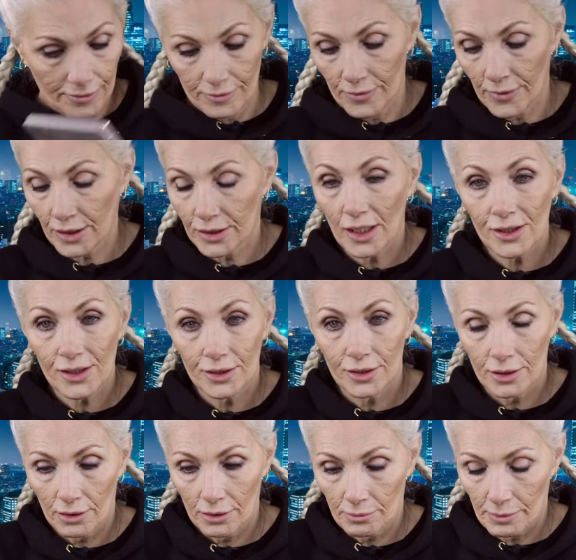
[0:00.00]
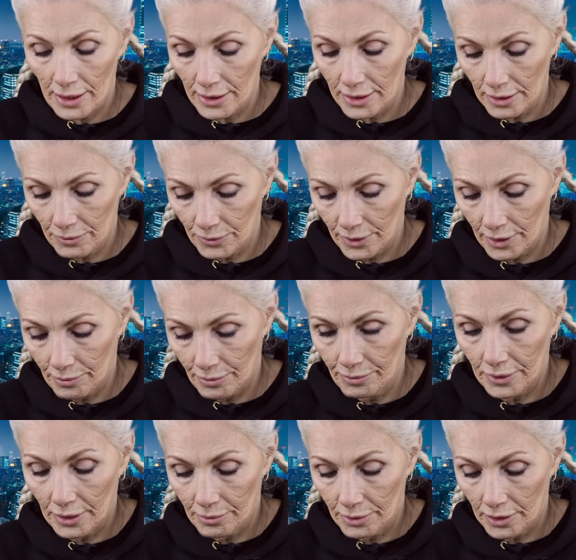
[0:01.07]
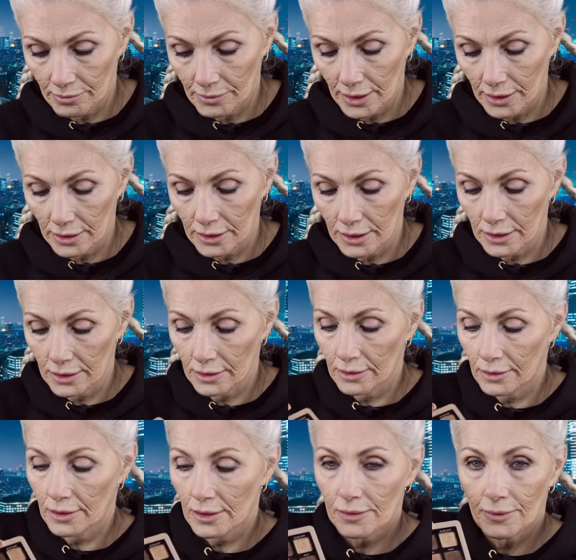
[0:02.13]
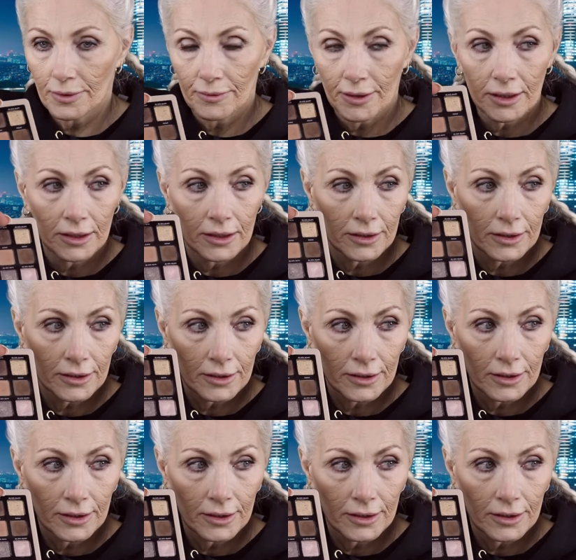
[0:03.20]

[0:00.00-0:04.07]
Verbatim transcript: Natasha Denona palette where I, that I put on my lid, this one right here.